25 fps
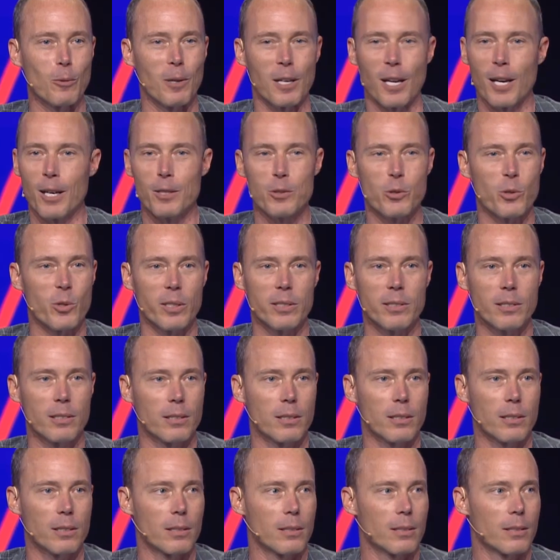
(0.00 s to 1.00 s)

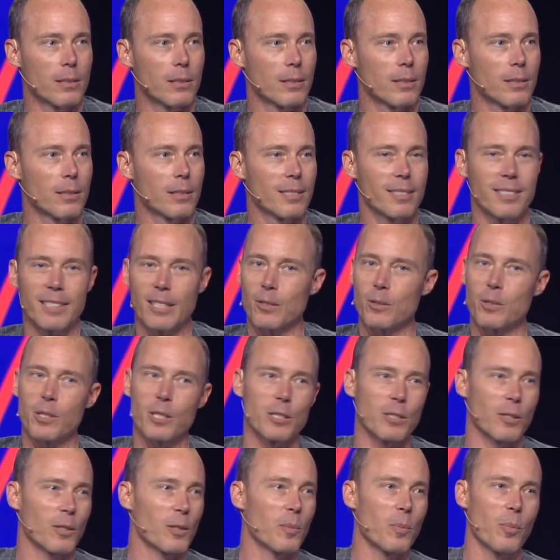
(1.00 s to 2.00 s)
100s, still
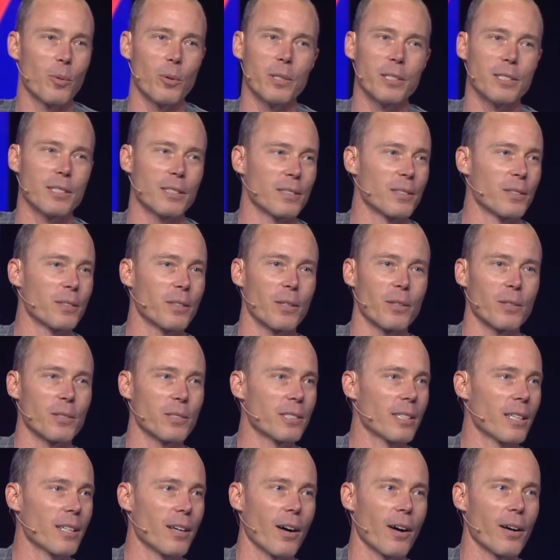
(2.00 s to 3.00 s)
just little boys and little
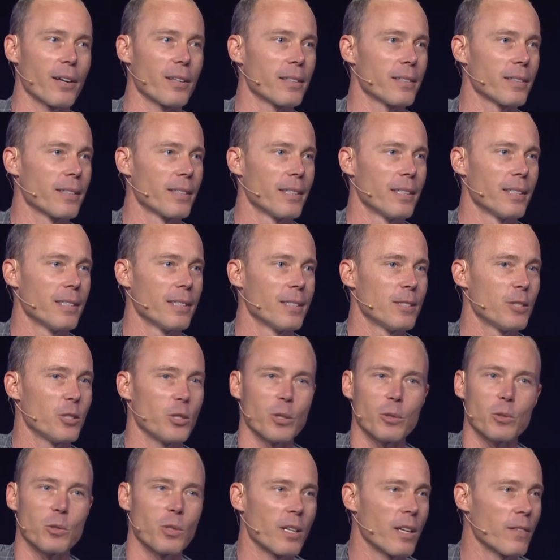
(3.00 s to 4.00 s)
girls at heart,
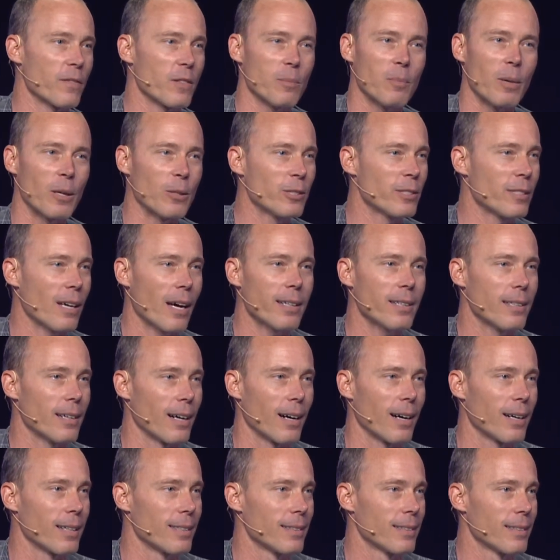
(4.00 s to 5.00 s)
children of the Most High
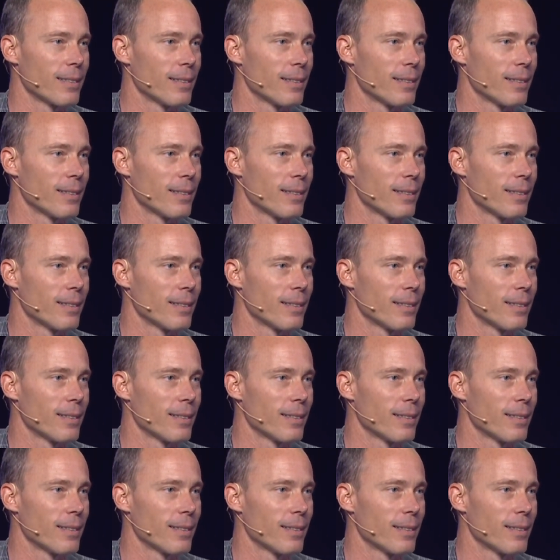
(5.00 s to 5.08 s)
God,